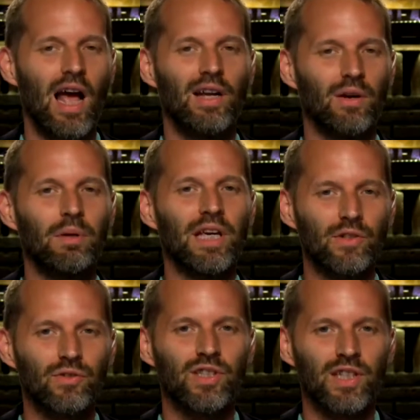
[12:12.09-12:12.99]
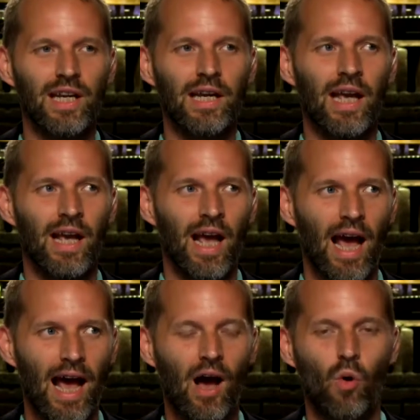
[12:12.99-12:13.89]
it'll be interesting
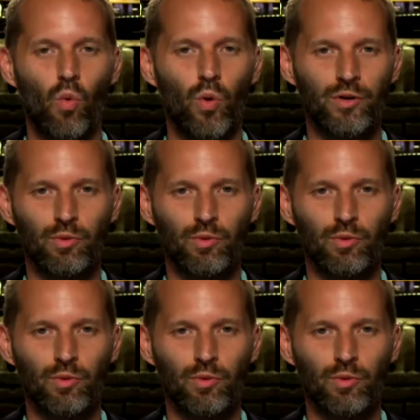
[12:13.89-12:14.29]
how we